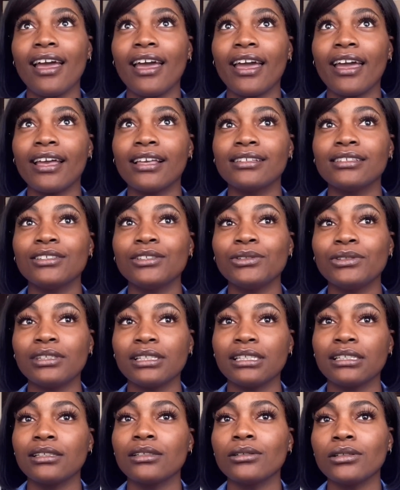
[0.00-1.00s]
and you
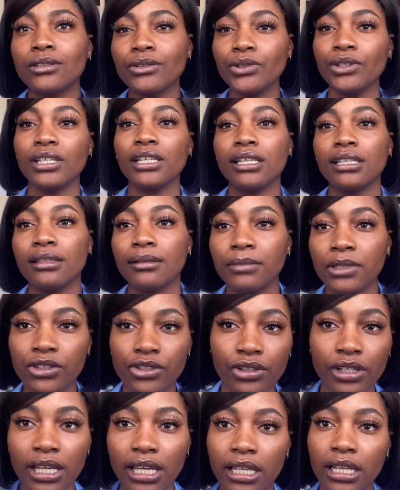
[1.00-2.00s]
think, okay, let me
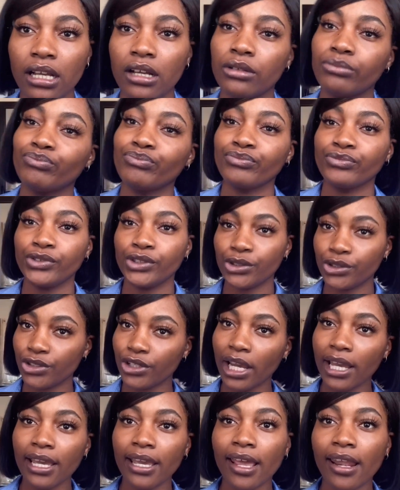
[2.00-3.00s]
try it out. You
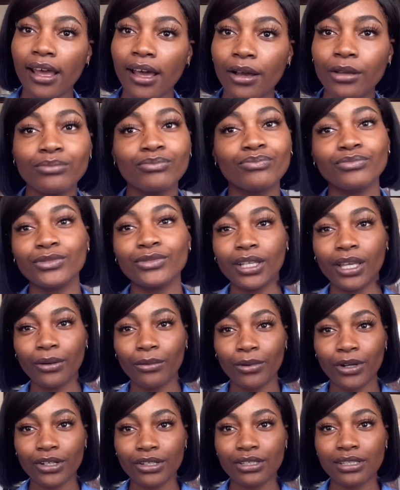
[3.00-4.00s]
try it out,
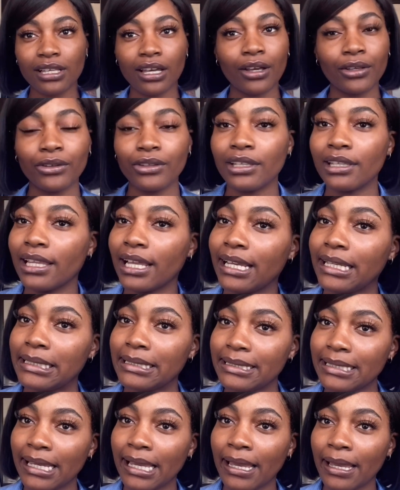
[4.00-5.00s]
it works out, you're like,
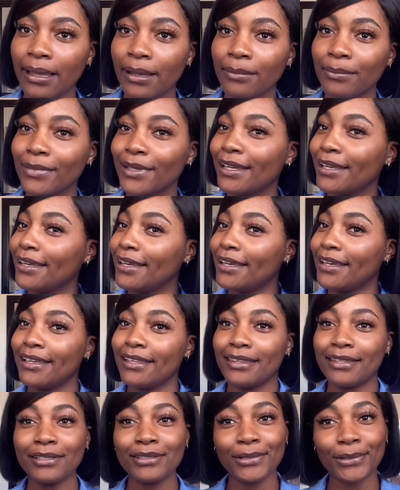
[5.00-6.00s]
damn,
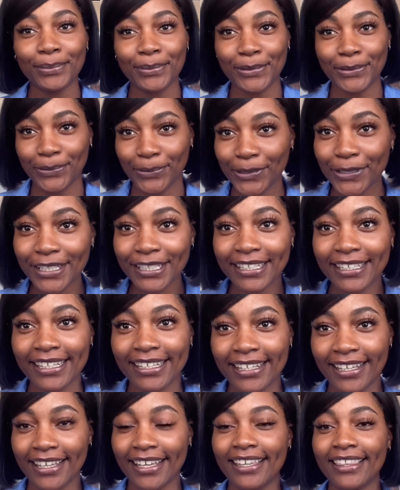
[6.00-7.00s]
this soap is
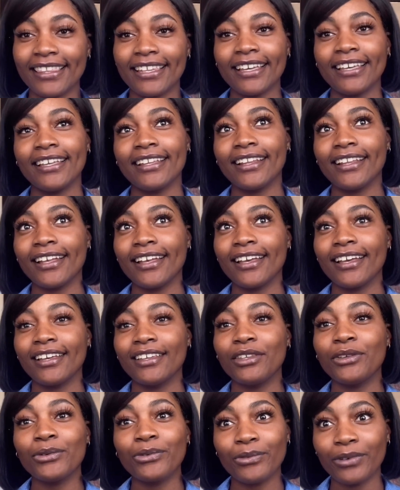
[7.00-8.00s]
working, and then
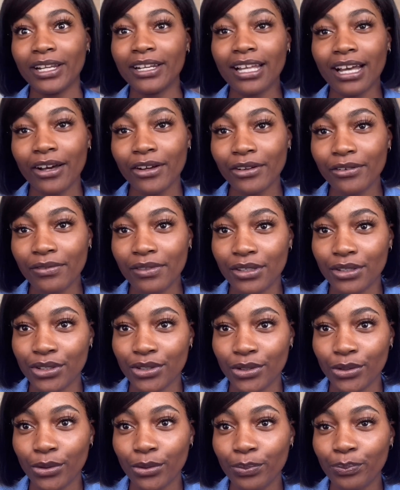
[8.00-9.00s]
you run out of the
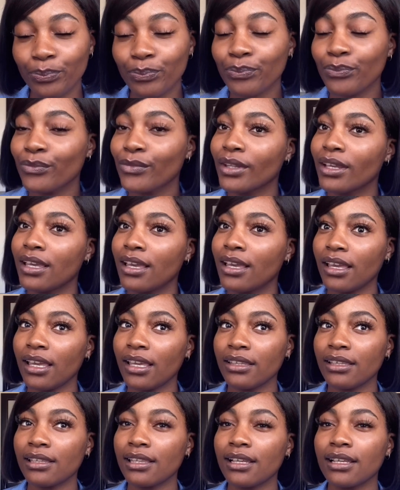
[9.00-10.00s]
soap
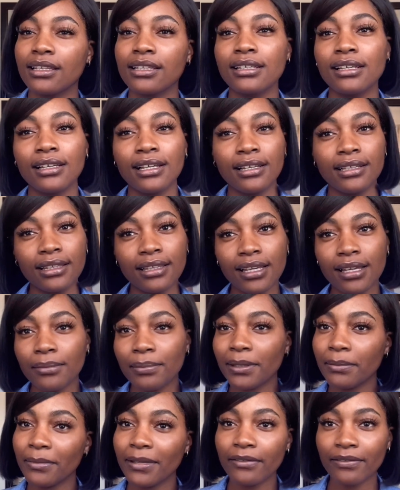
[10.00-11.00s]
and you're like, nah,
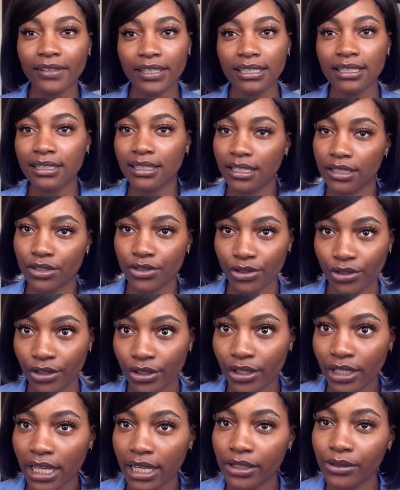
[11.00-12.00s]
but my vagina is
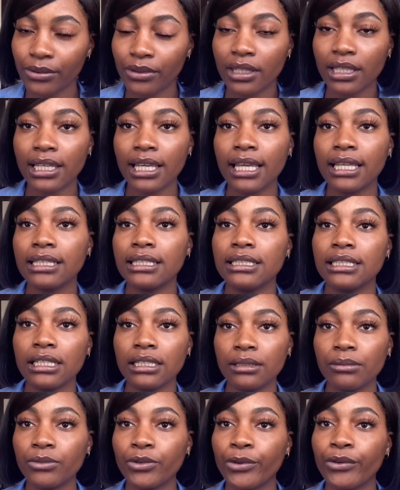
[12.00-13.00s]
good, I don't think I need
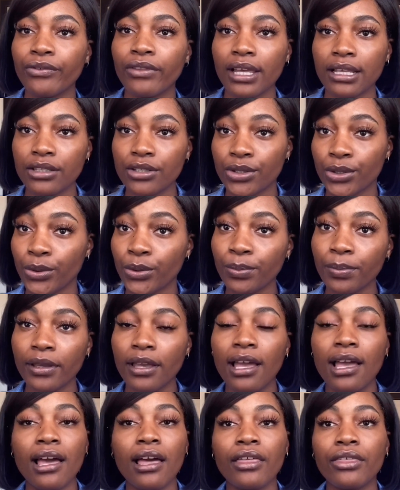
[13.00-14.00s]
any more of that
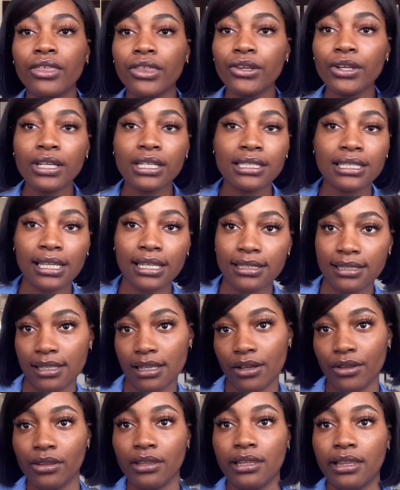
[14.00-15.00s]
soap. 3 days
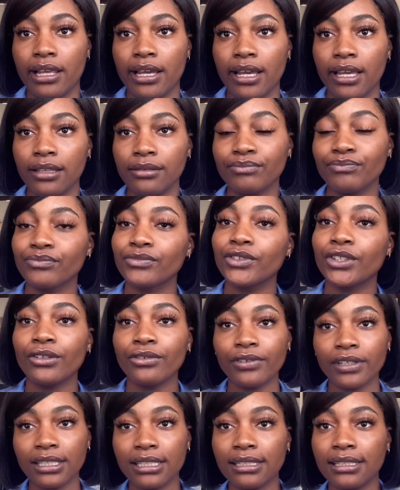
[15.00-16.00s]
down the line,
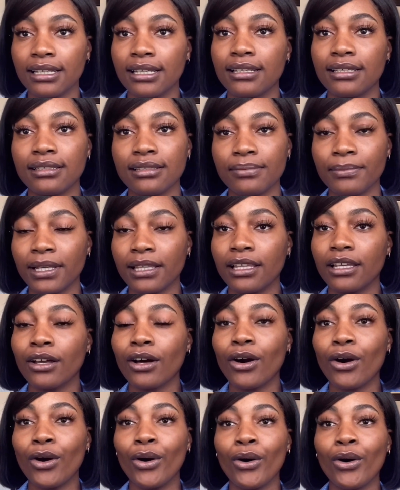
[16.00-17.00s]
your vagina is
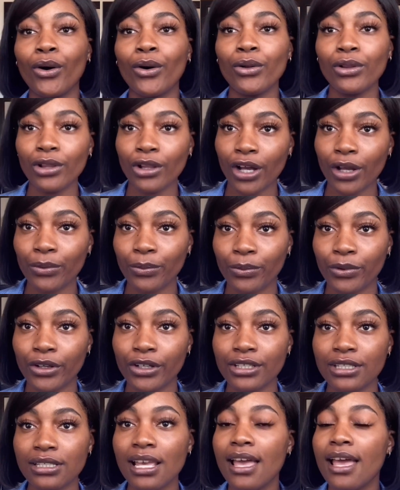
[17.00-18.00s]
smelling a whole lot
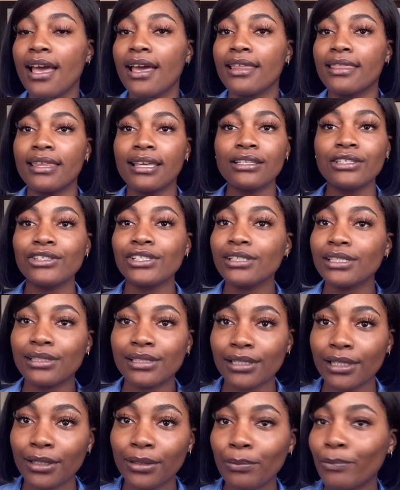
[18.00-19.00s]
worse than
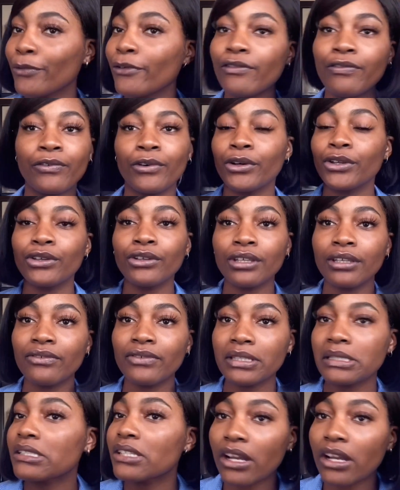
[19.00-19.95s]
she did before you even